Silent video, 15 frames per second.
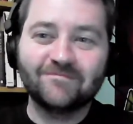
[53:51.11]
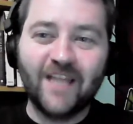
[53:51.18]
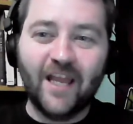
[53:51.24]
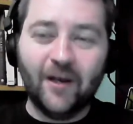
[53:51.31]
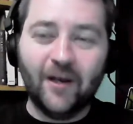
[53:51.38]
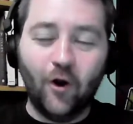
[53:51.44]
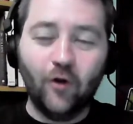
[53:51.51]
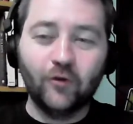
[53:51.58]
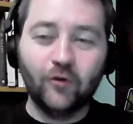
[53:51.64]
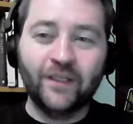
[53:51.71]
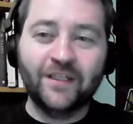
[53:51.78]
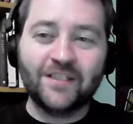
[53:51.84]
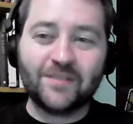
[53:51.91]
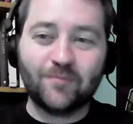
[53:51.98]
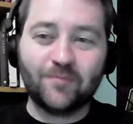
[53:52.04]
And All
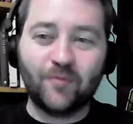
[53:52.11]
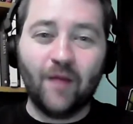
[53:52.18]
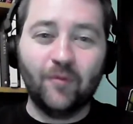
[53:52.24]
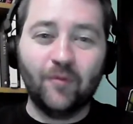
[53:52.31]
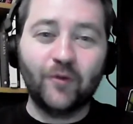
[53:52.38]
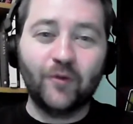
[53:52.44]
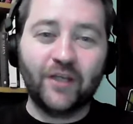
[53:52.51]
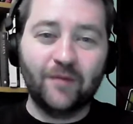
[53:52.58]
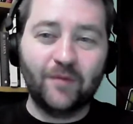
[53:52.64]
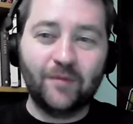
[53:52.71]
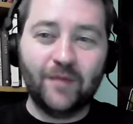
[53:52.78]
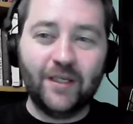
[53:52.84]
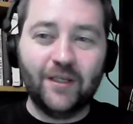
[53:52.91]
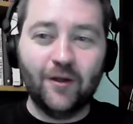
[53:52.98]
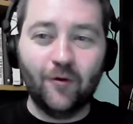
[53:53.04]
In is probably going to be
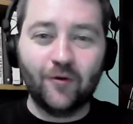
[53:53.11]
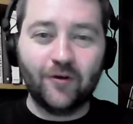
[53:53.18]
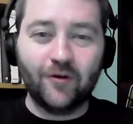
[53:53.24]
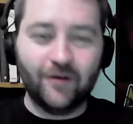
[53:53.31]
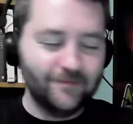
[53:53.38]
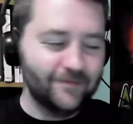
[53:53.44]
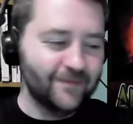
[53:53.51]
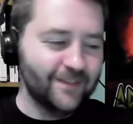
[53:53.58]
mediocre.